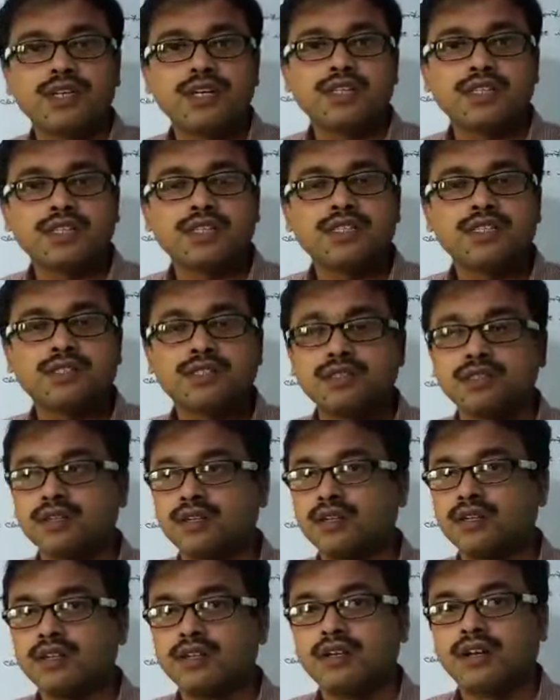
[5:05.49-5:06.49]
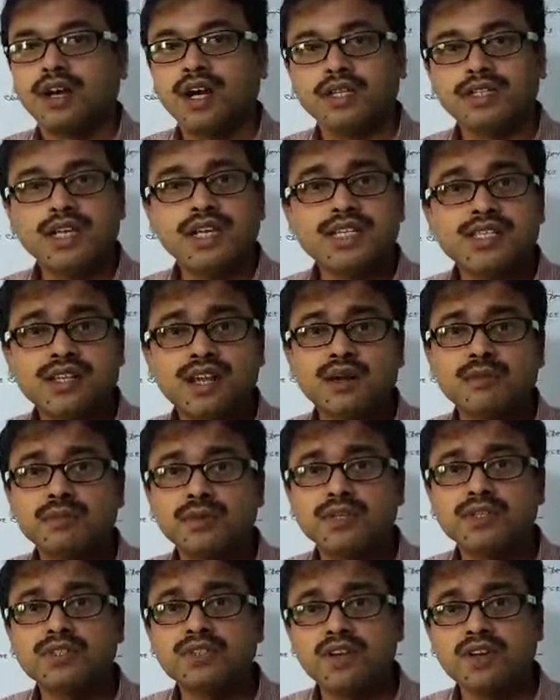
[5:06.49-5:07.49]
These are the
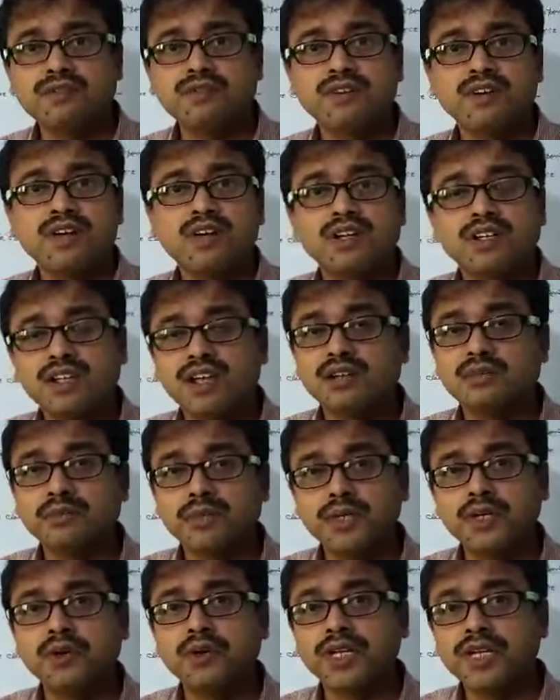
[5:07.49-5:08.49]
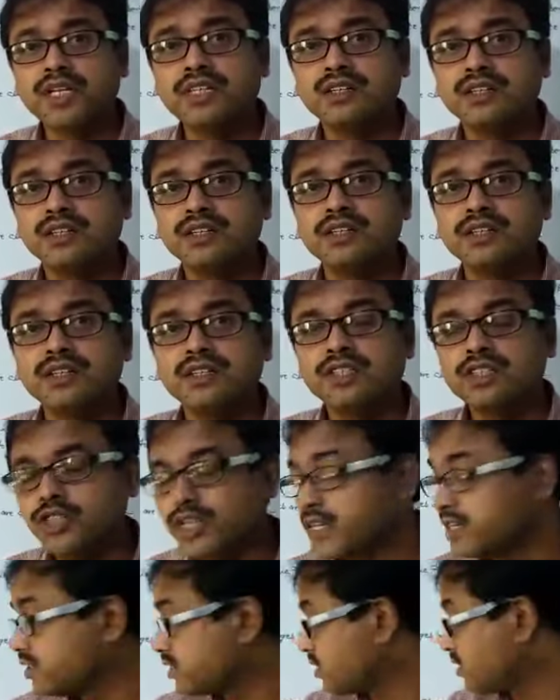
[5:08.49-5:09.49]
examples of non-periodic
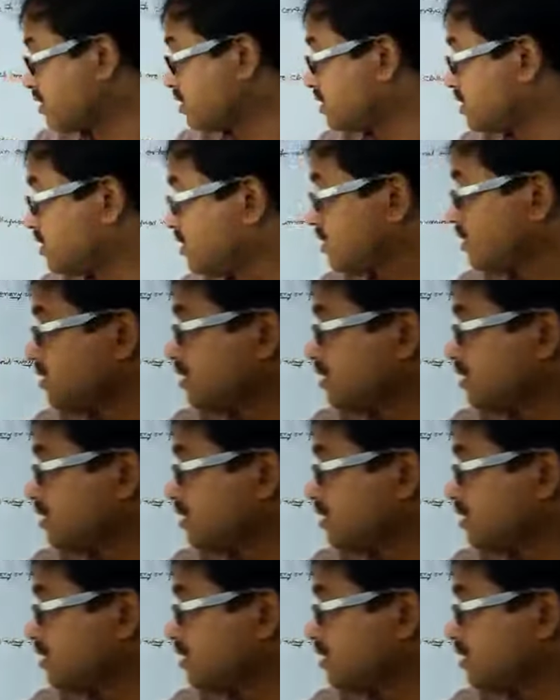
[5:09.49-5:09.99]
changes.